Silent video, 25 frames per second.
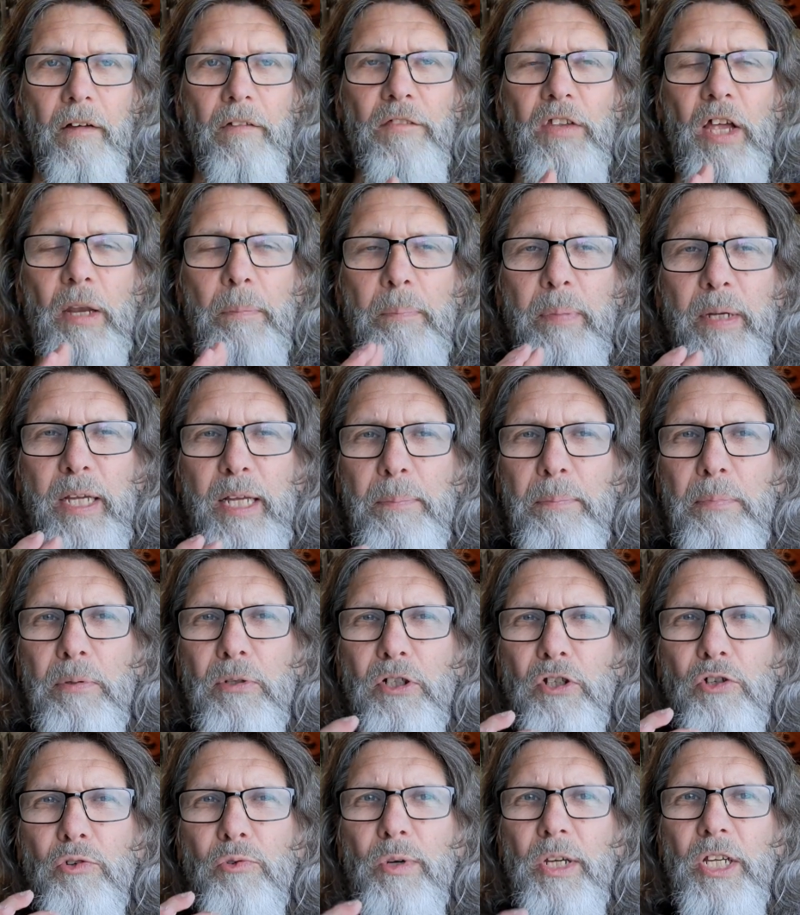that people
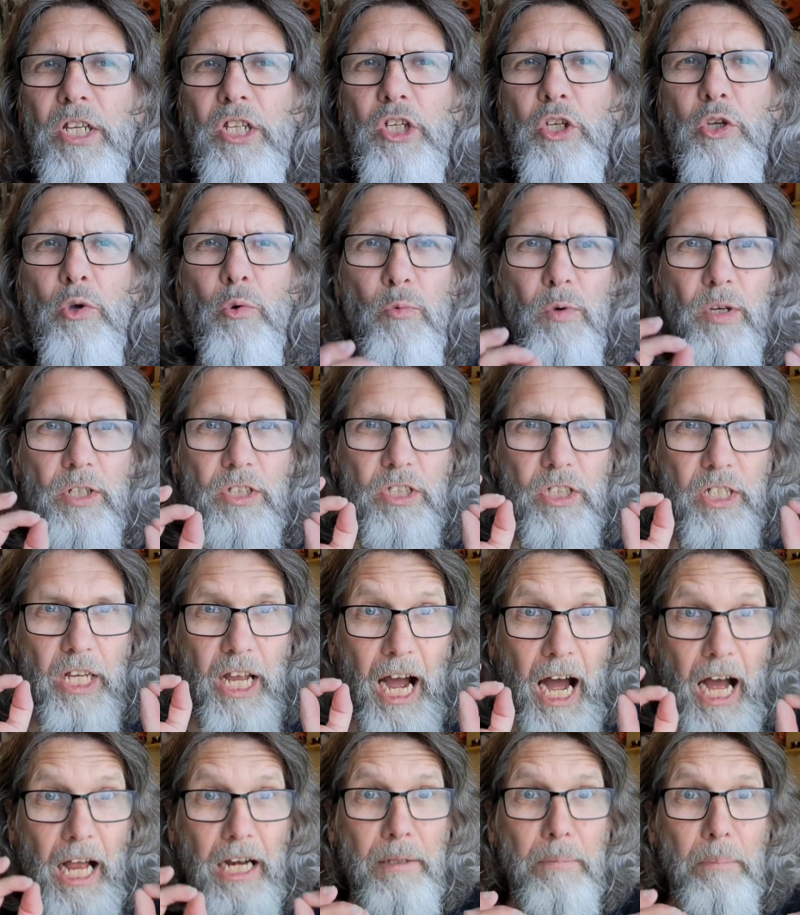treat you with the
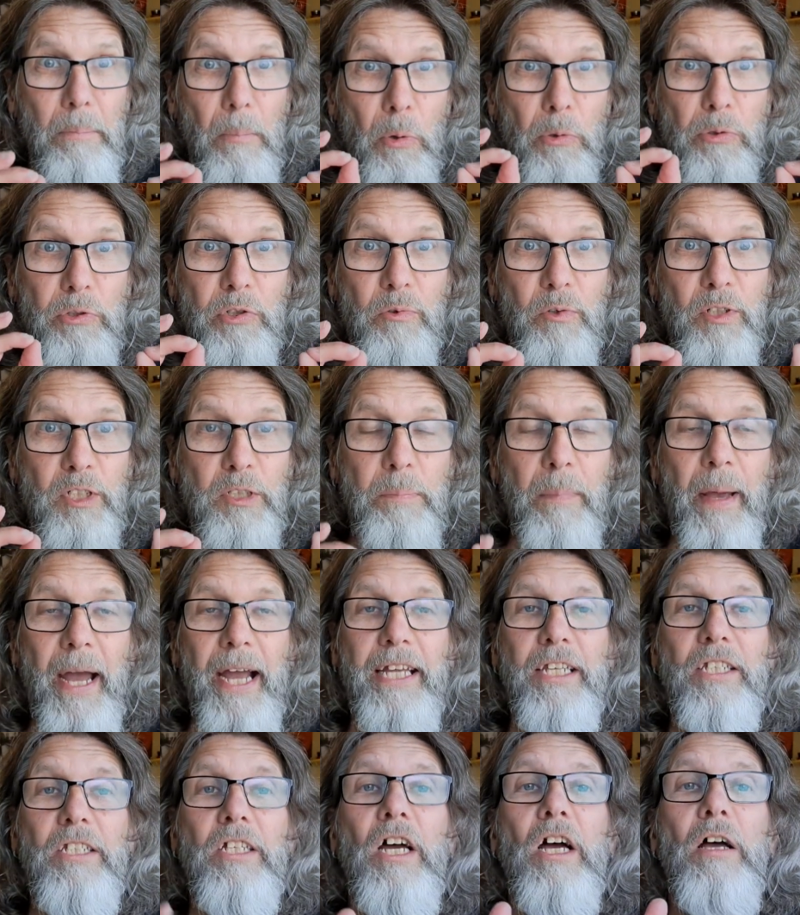utmost
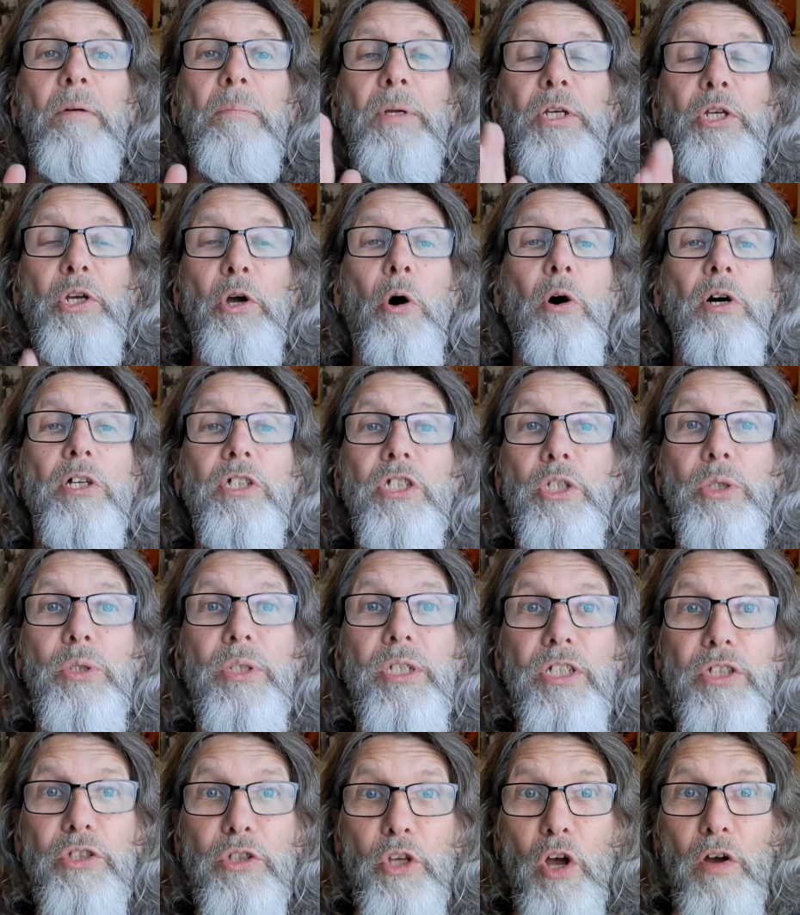respect because you
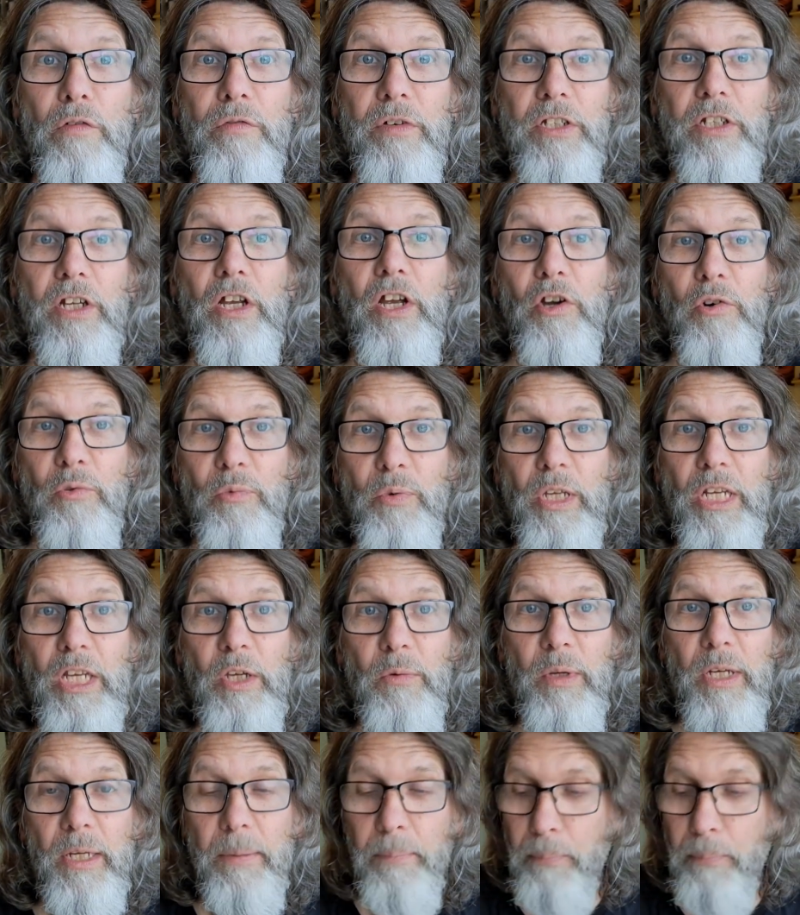deserve it really really